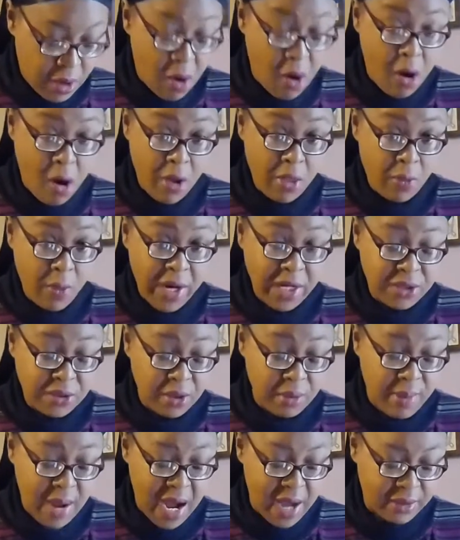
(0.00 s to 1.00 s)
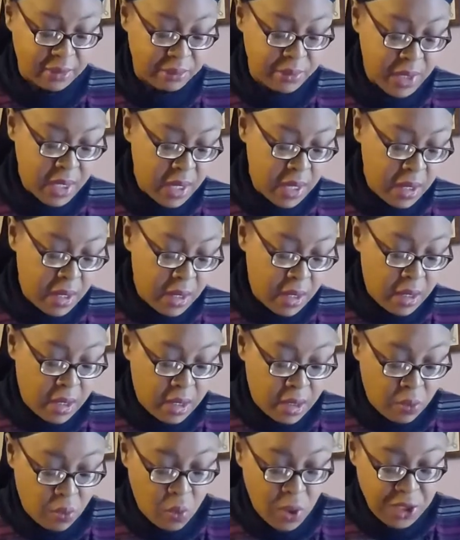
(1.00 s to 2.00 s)
all the way to the bottom.
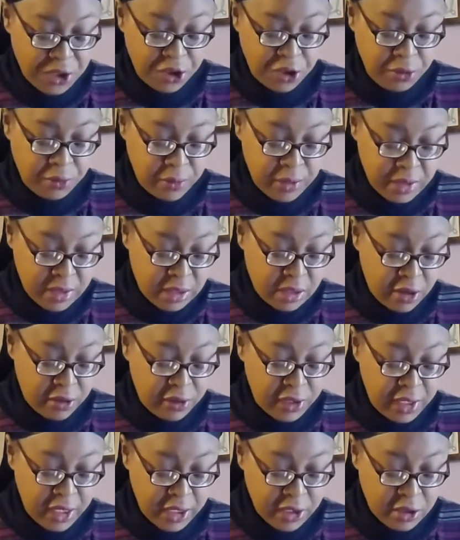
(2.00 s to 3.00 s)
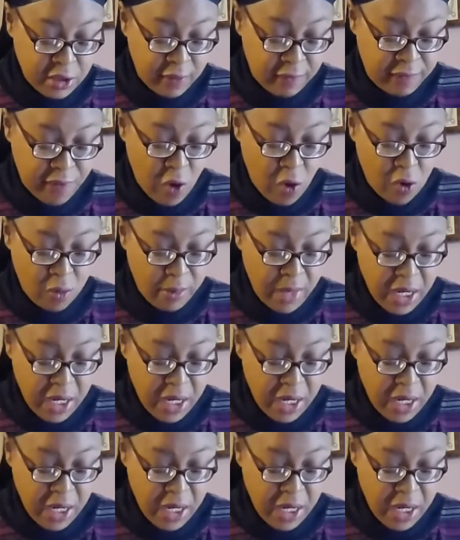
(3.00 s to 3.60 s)
Once you insert it into the foam